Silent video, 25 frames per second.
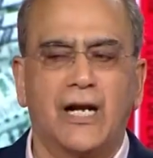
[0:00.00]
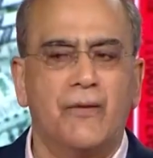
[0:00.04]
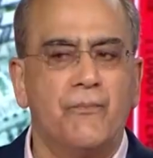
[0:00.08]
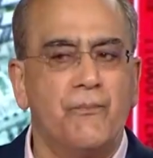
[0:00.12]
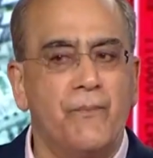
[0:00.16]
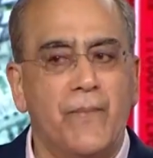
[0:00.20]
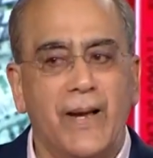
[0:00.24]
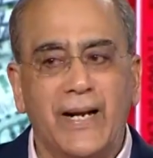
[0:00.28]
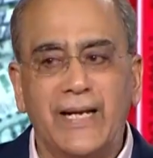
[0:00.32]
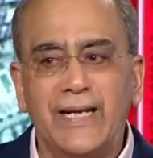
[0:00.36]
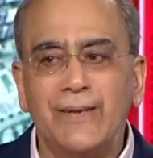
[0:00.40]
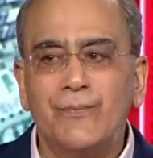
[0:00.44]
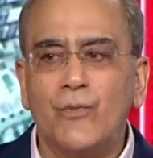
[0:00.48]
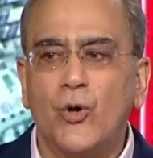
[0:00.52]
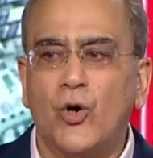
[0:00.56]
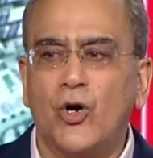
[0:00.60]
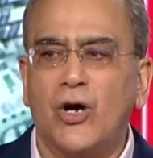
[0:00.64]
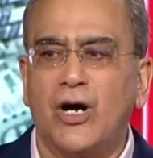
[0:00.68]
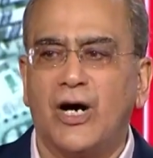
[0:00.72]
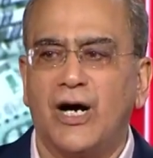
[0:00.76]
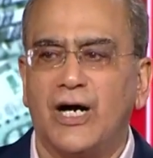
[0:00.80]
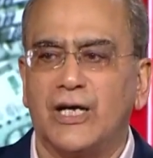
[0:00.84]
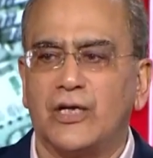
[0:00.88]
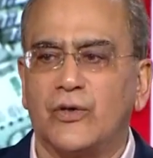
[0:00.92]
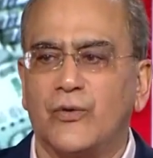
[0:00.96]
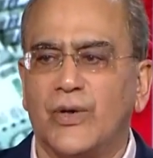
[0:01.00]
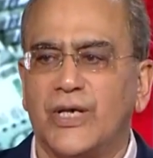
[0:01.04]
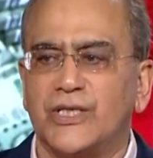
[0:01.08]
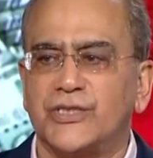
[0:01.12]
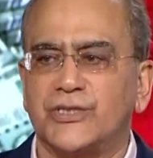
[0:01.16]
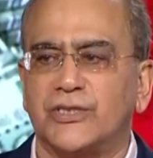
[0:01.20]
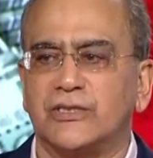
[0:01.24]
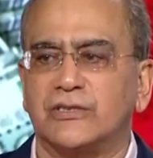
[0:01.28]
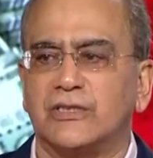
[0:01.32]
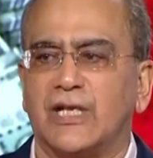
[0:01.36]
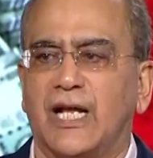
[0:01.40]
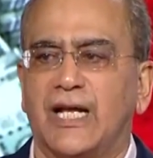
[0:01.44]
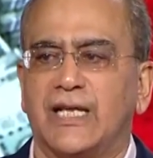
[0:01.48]
There are many more hard
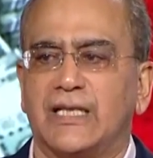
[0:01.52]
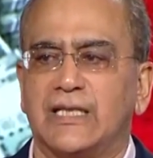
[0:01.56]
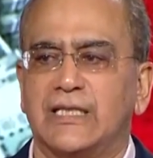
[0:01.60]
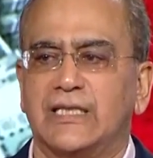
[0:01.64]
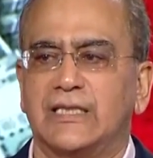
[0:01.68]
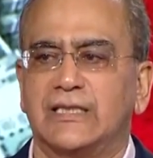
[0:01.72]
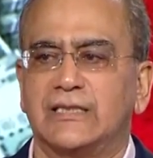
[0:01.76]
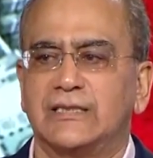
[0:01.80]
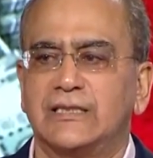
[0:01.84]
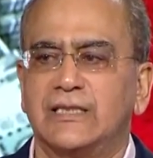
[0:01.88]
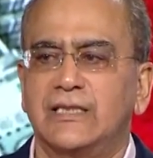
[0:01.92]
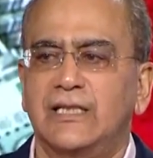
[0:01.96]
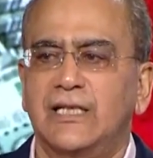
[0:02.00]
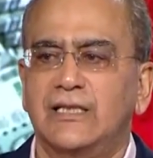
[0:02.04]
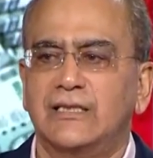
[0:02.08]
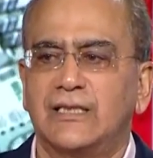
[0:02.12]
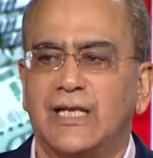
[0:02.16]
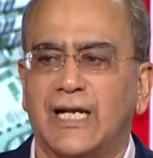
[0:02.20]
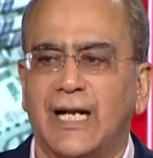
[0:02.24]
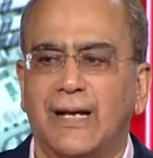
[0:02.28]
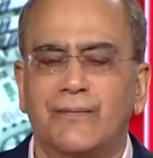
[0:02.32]
questions like these